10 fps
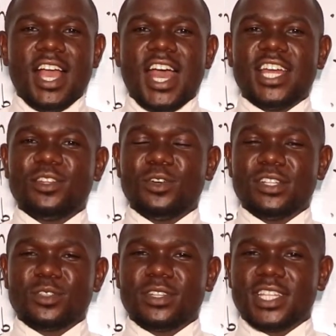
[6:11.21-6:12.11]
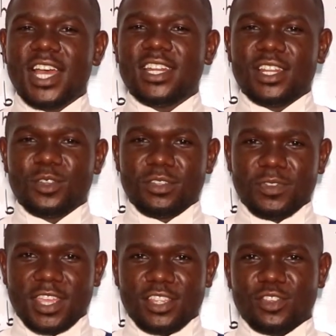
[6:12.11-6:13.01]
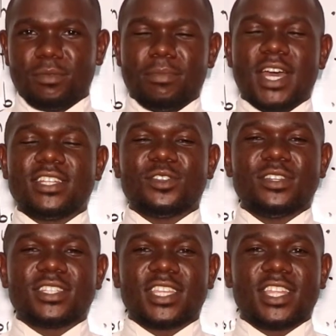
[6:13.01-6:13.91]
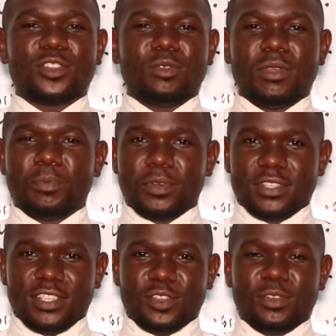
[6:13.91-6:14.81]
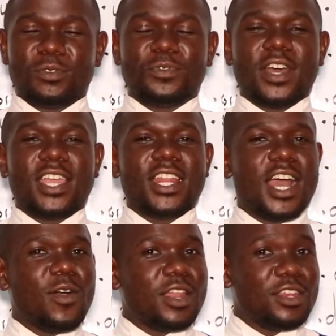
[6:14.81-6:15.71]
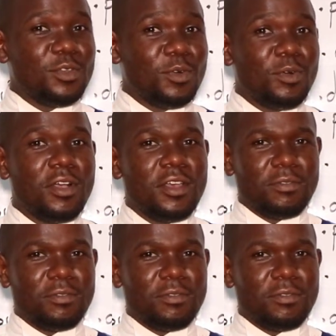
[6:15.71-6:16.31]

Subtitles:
and also turn the notification button such that you'll be in position to find our new